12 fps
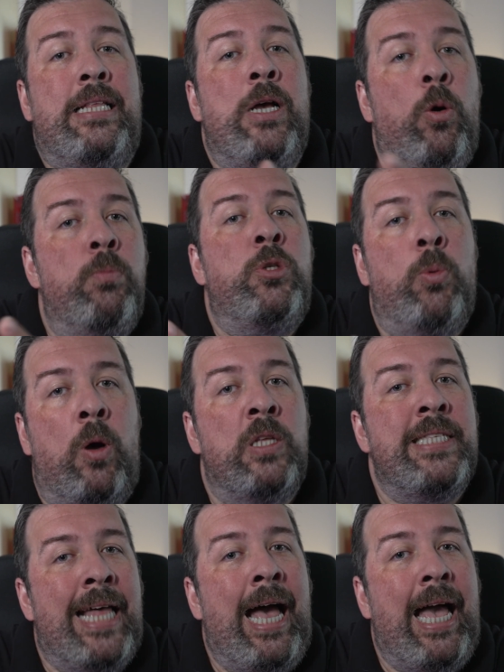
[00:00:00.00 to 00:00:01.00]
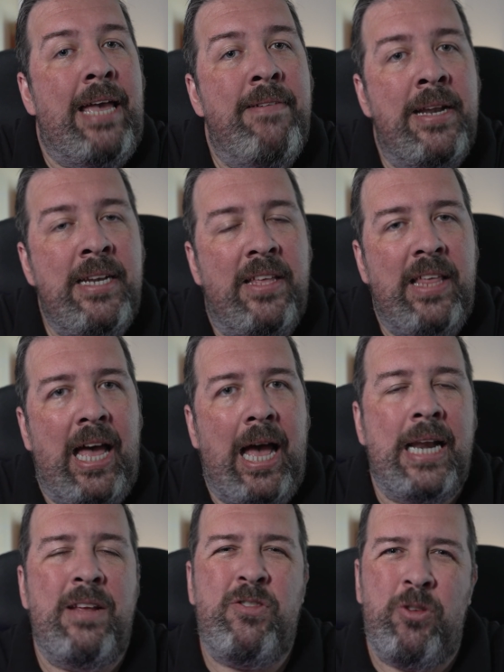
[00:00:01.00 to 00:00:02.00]
up towards the higher end of
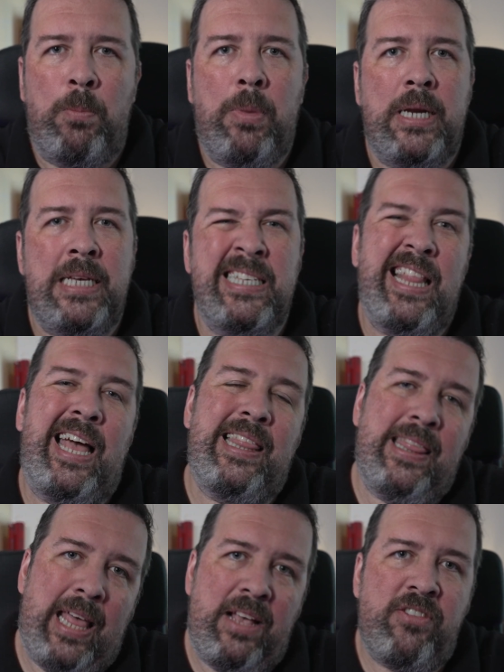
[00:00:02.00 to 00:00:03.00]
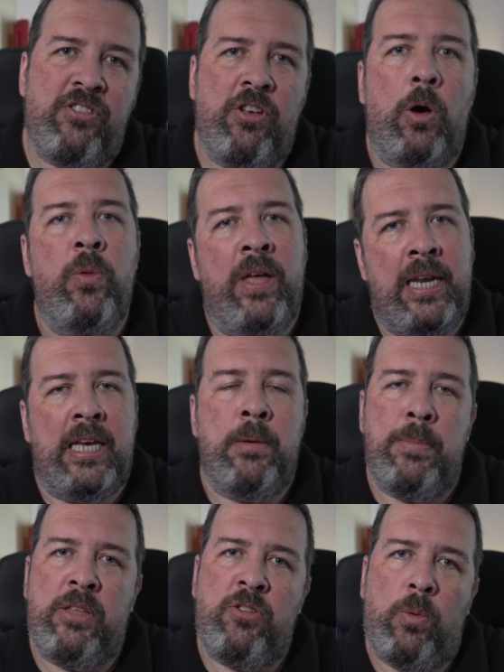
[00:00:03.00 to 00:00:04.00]
that, and if somebody's like less so, then it
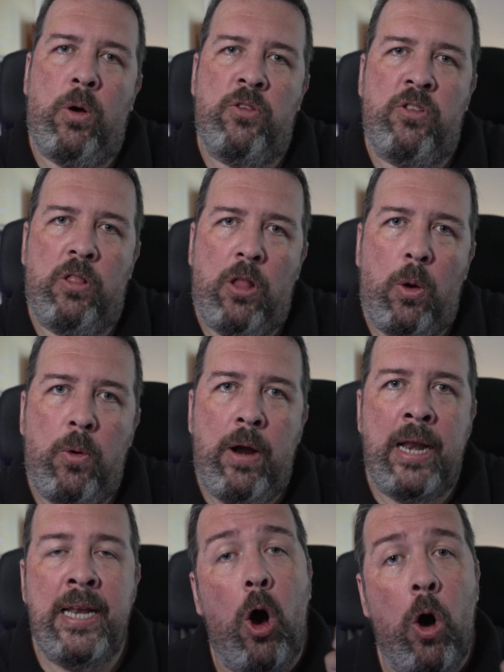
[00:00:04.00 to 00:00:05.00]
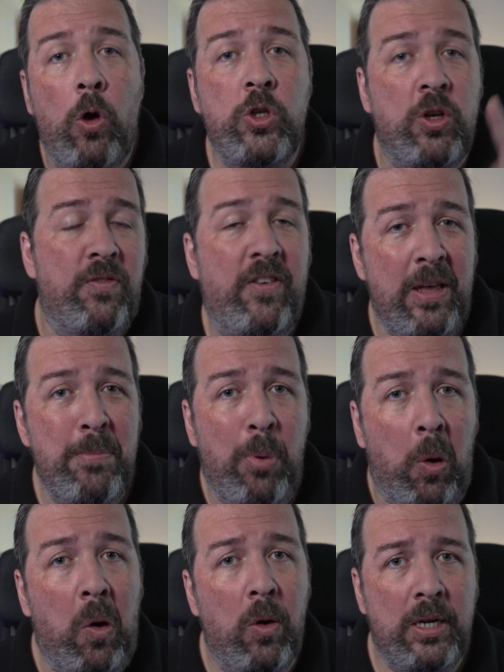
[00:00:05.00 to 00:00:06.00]
can be towards the lower end. Also, very
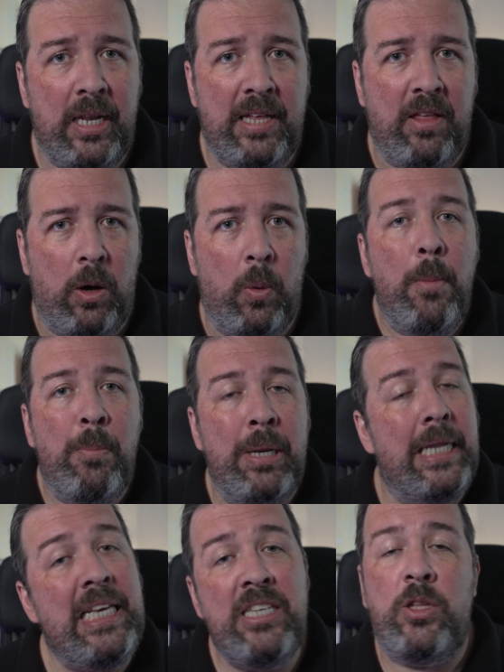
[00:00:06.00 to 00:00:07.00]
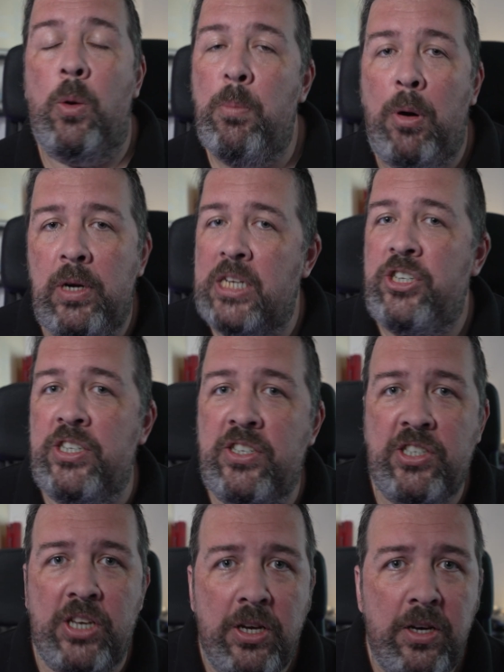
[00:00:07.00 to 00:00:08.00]
importantly though, please don't punish your
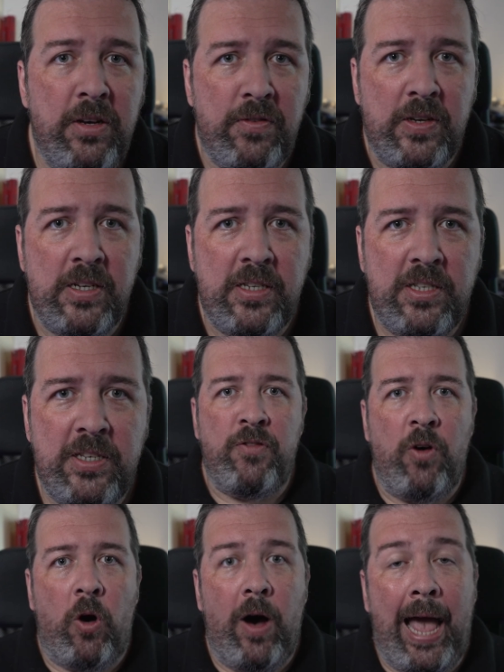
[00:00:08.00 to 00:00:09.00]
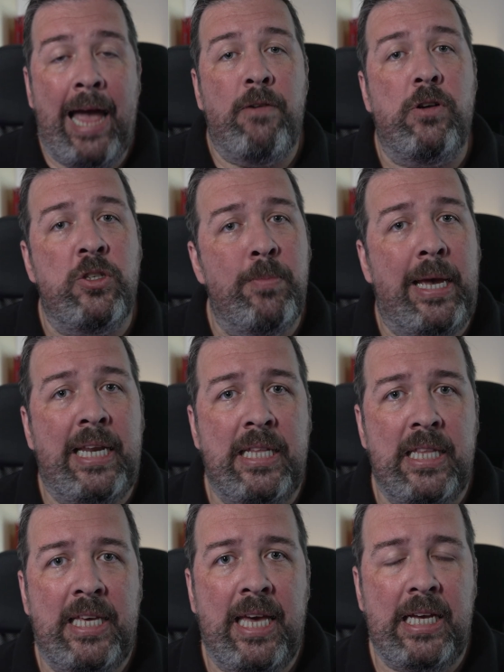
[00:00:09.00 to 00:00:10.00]
servers for errors made in
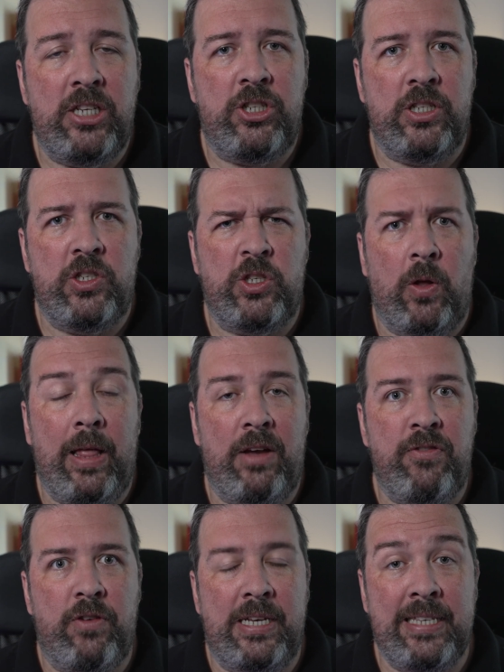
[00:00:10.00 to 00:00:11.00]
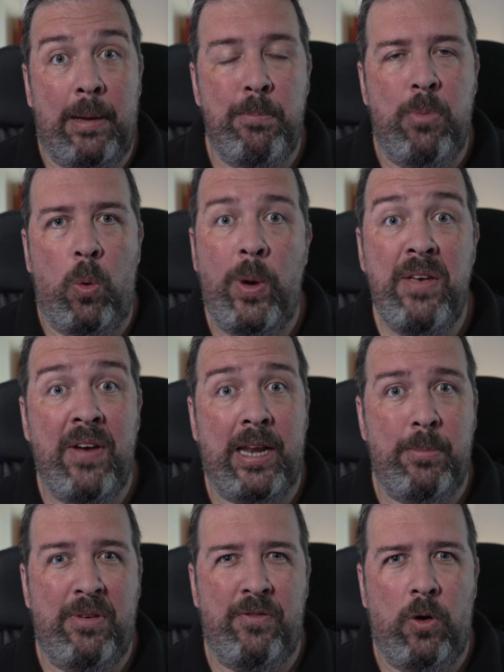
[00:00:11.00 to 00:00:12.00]
the kitchen. So like for example, we've had
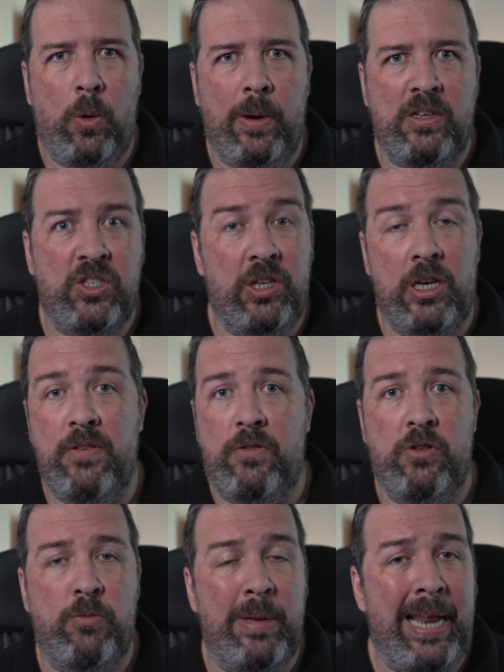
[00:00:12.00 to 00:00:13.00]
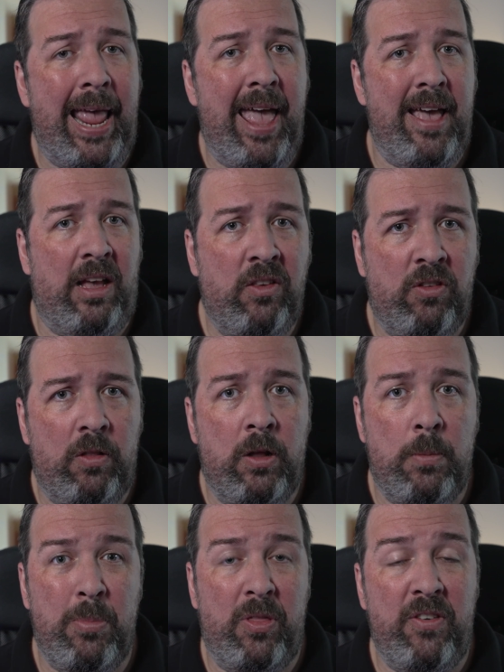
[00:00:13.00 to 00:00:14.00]
it before where a server has been
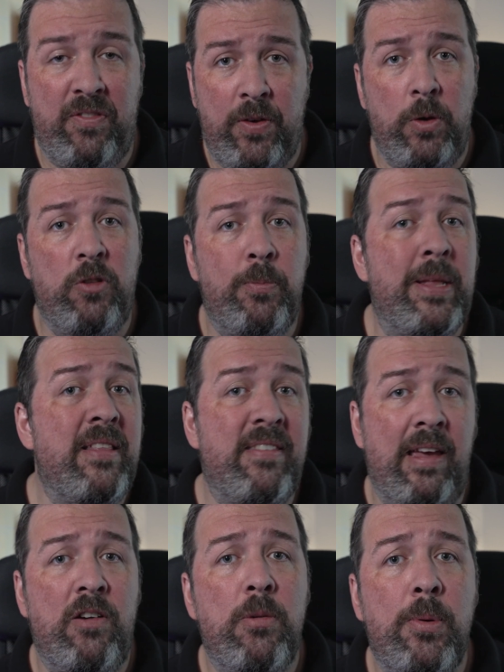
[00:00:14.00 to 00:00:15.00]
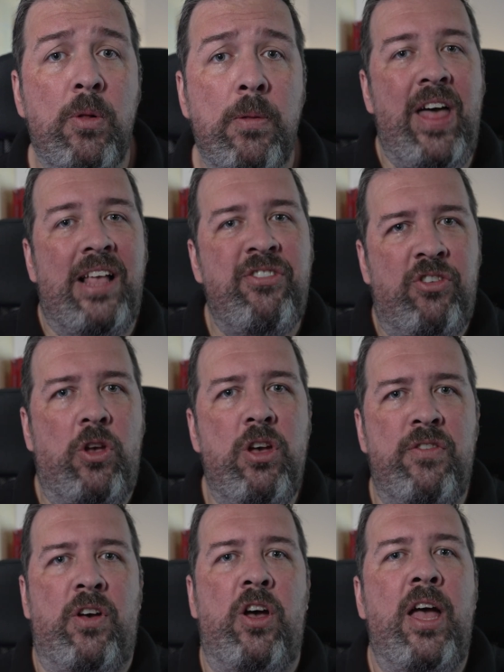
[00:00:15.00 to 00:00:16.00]
excellent but the food's been terrible. That
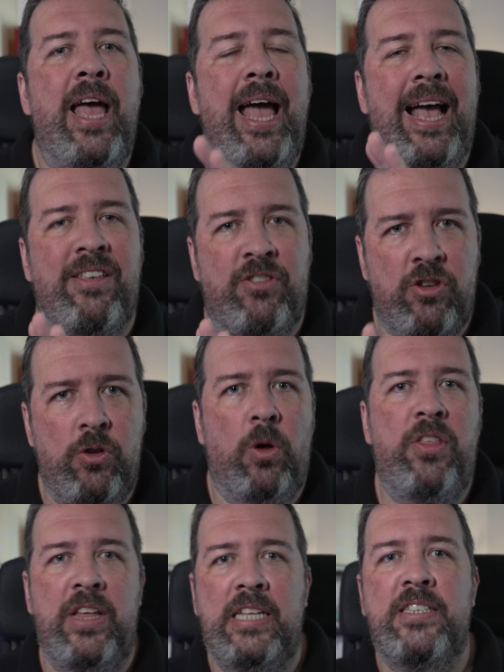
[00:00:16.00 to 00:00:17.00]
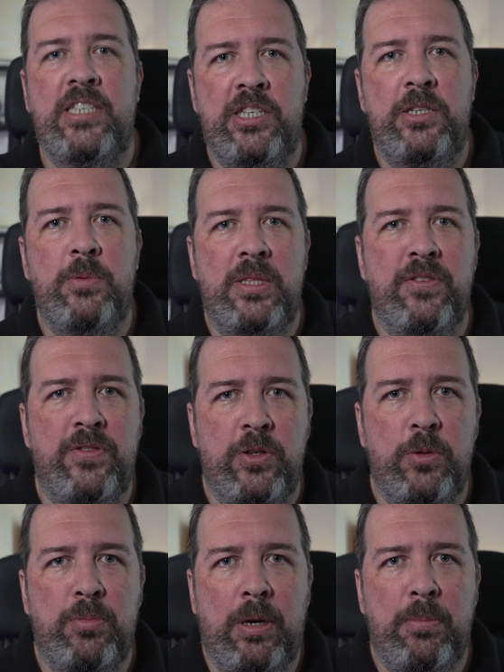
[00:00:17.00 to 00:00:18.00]
server has nothing to do with the
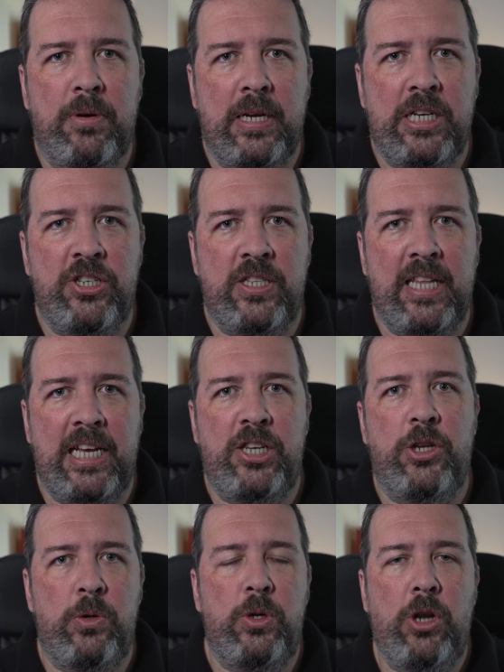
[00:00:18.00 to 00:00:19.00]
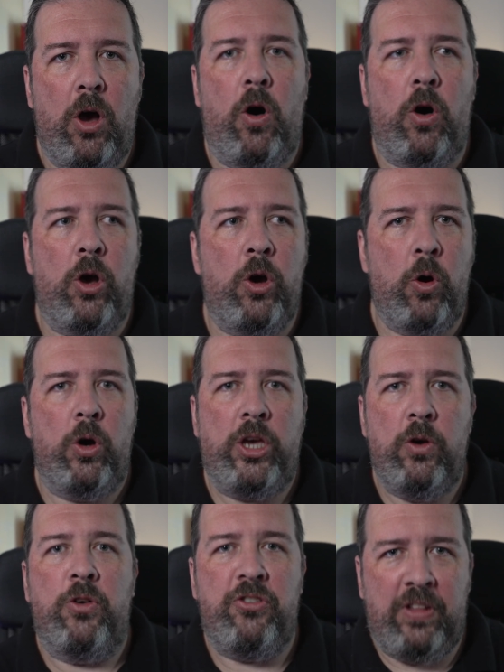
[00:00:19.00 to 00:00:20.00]
food preparation. They do not cook
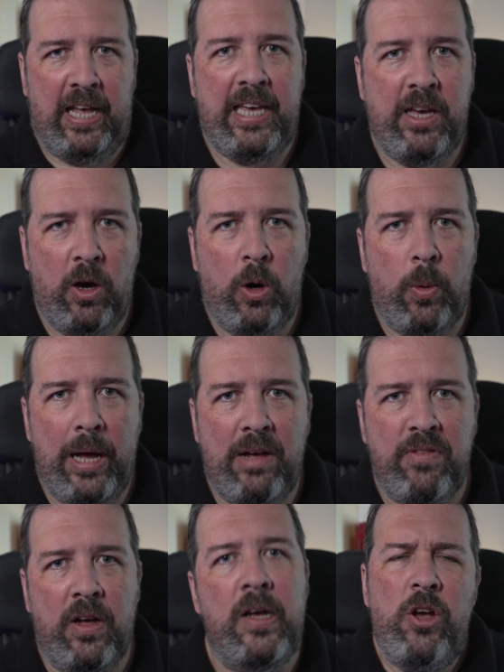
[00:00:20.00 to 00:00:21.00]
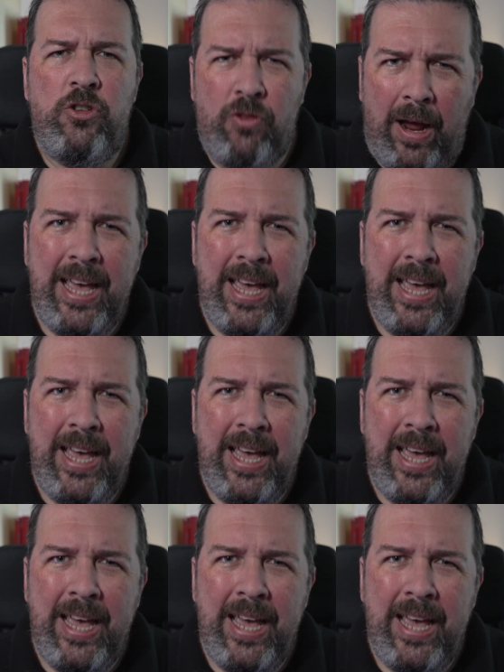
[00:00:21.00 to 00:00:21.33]
your steak or whatever. Try